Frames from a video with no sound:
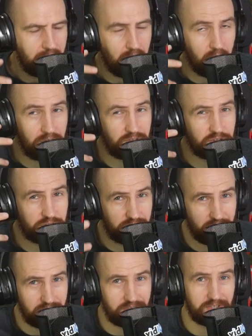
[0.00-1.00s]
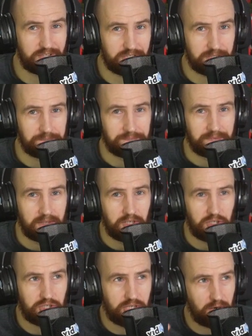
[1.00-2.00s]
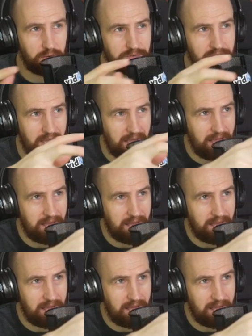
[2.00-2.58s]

on search shows